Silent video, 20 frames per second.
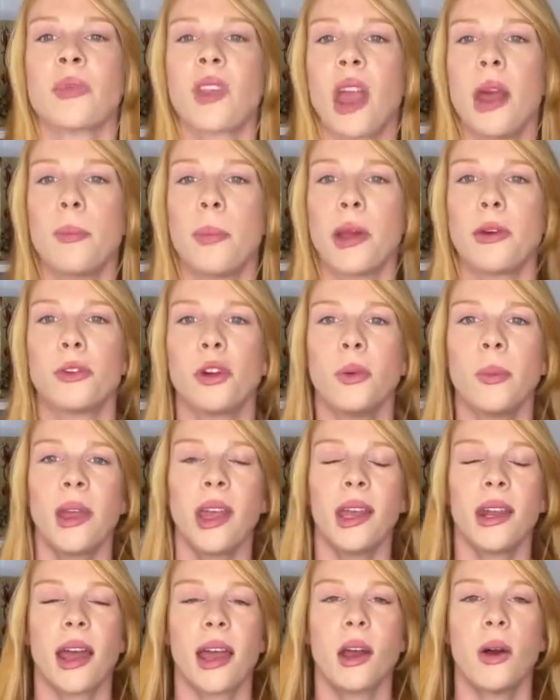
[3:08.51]
And my
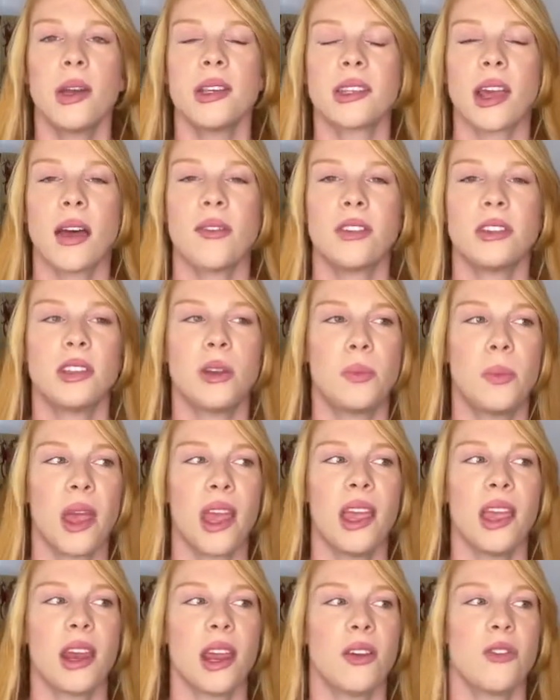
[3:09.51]
roommate and I always have a
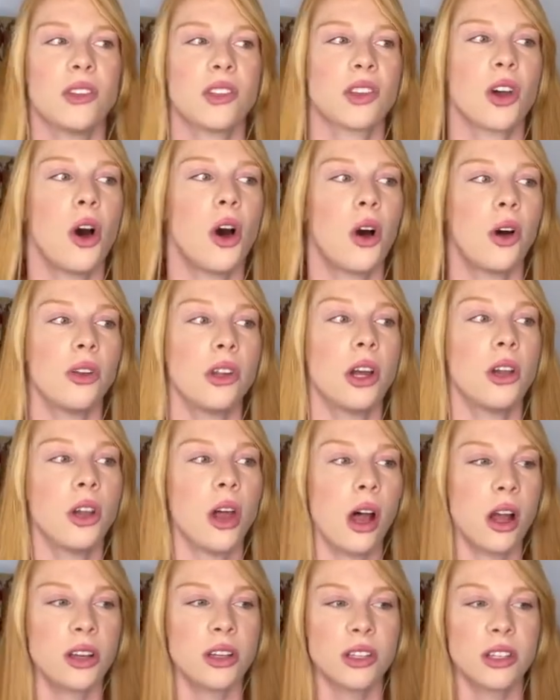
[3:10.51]
debate if it's called a
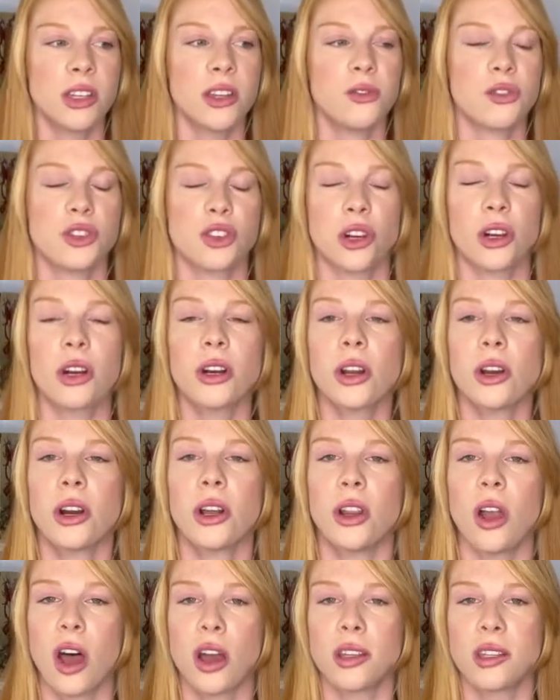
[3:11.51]
long sleeve shirt or a
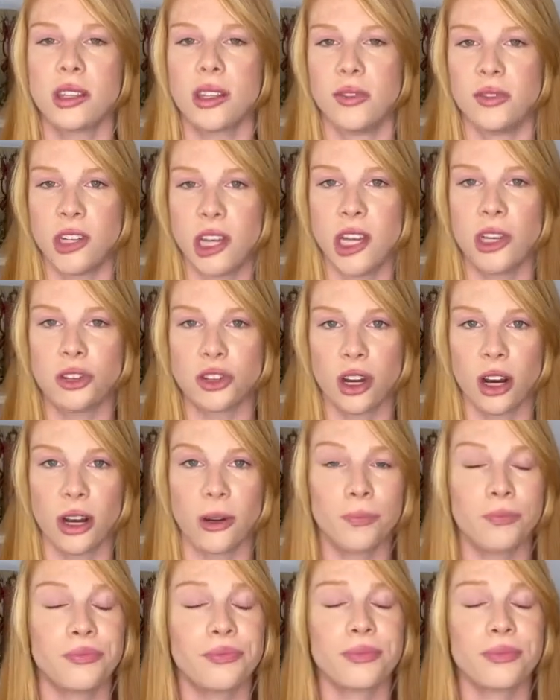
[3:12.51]
long sleeve t-shirt.